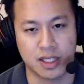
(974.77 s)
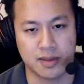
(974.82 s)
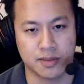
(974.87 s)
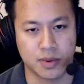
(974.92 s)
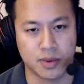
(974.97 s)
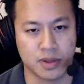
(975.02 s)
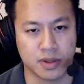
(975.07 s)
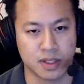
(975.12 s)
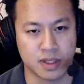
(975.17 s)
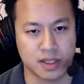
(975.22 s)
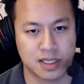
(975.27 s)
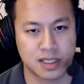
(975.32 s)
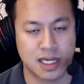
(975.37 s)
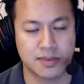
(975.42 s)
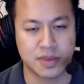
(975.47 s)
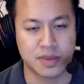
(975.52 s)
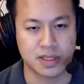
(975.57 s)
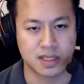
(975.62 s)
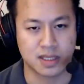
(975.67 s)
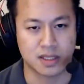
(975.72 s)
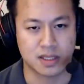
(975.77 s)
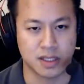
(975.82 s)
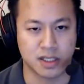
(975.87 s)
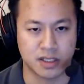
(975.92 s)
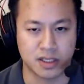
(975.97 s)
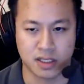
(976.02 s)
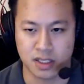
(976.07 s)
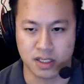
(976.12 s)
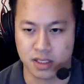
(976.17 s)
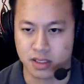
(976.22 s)
important topics that are
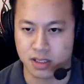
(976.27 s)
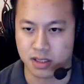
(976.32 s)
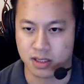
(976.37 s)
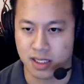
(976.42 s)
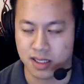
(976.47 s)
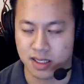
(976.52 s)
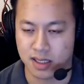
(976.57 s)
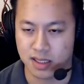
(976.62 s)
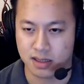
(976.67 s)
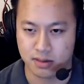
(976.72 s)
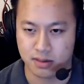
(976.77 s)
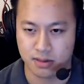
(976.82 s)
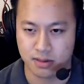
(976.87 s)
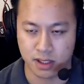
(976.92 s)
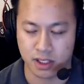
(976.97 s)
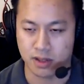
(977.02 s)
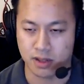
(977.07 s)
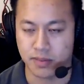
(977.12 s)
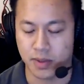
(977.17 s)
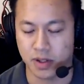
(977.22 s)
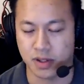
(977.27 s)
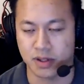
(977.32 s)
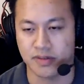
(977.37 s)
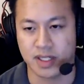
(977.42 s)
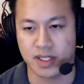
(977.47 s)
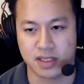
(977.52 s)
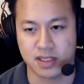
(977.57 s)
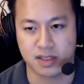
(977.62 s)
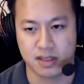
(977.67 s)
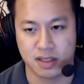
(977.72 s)
near and dear to you know both of
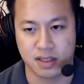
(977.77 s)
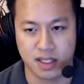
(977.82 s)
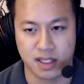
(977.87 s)
us.